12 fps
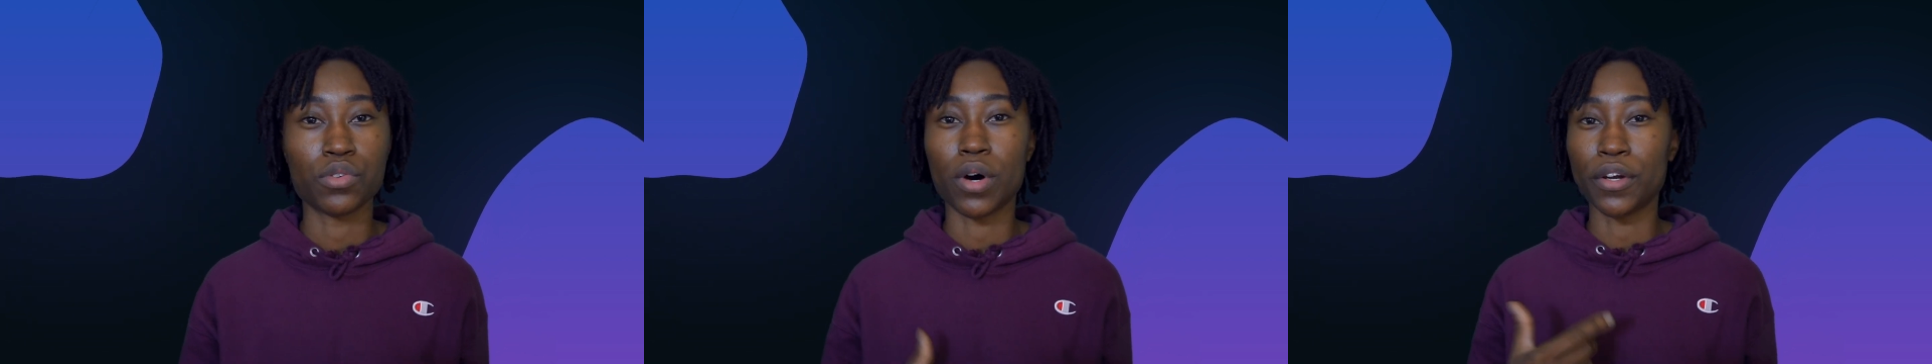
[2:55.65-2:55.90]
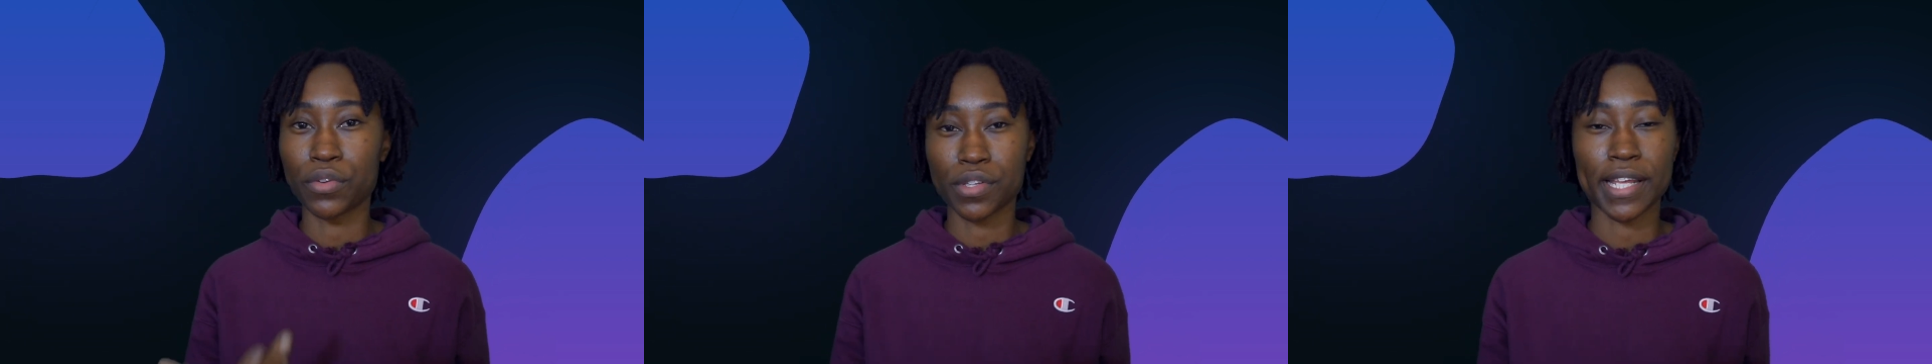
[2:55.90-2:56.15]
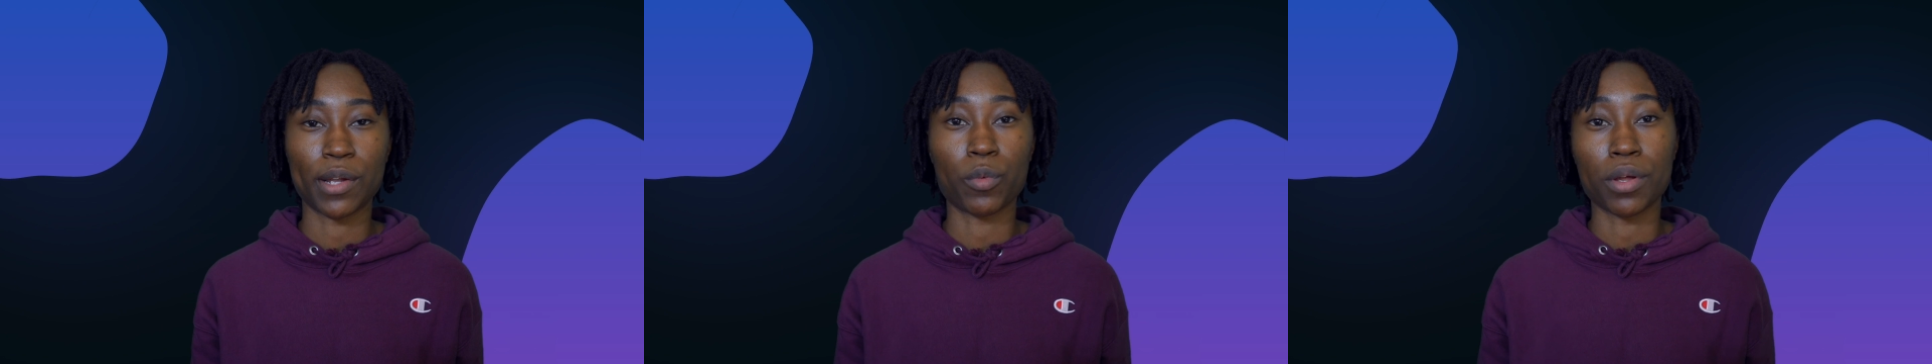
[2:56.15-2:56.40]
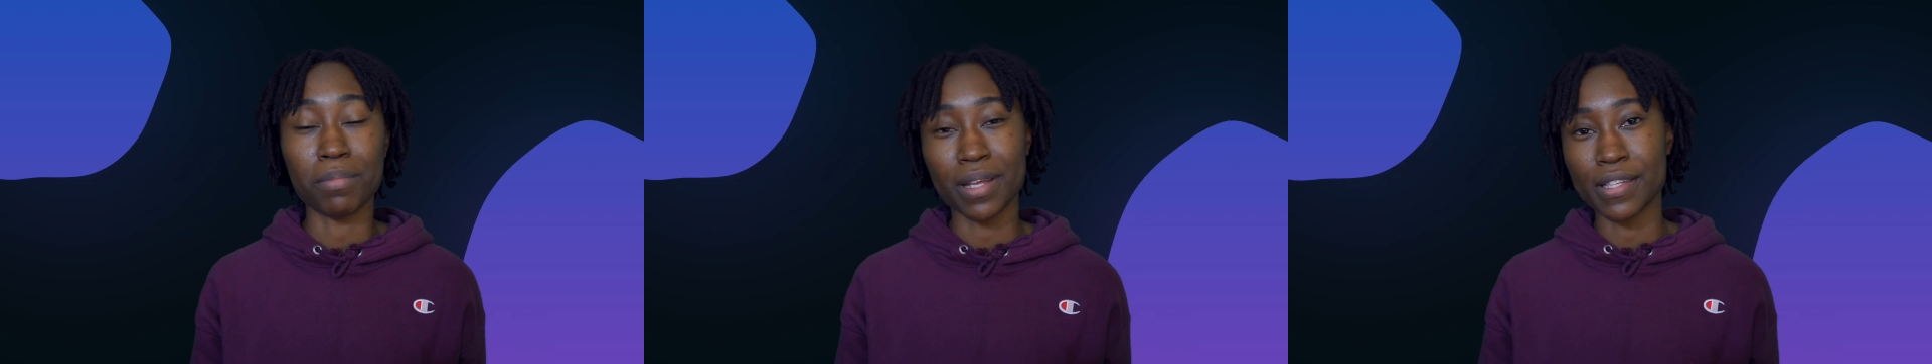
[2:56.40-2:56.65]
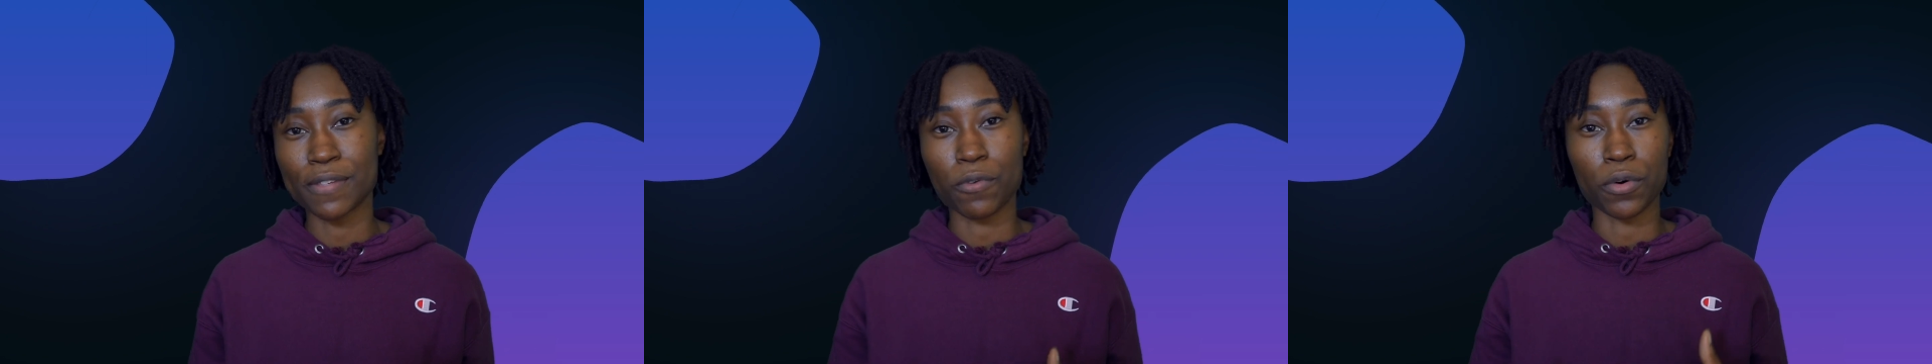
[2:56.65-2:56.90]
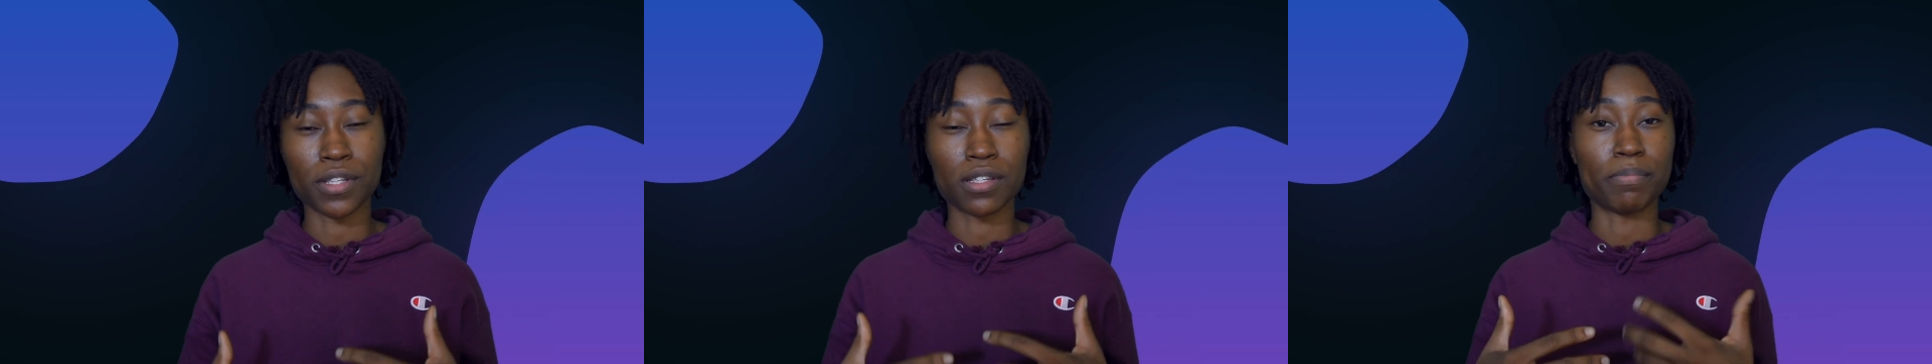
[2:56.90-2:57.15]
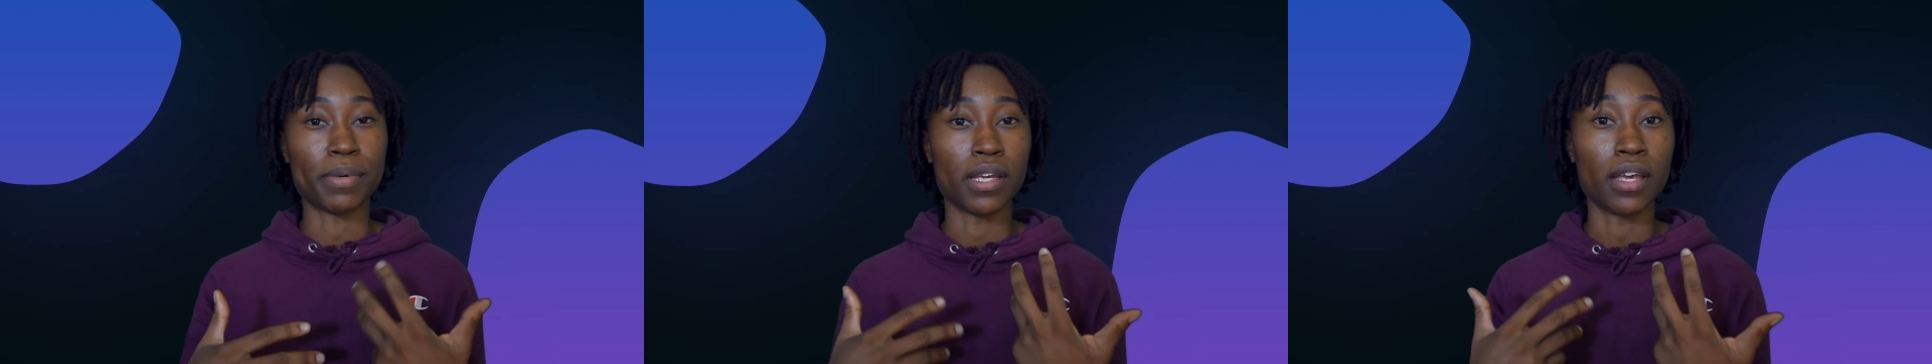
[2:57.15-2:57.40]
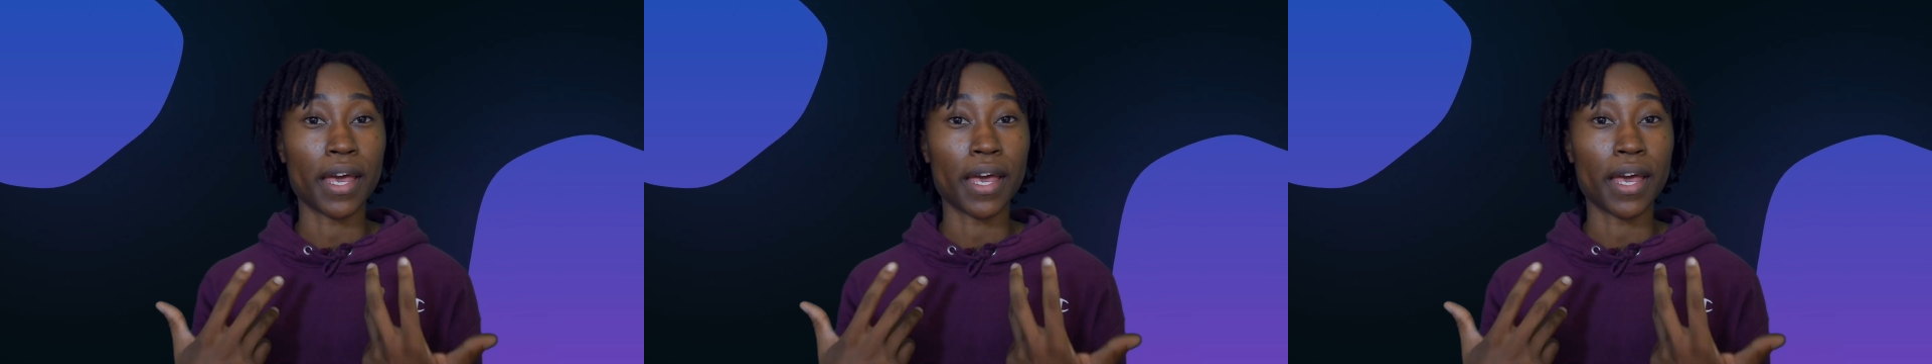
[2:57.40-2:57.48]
understand what it means for it to be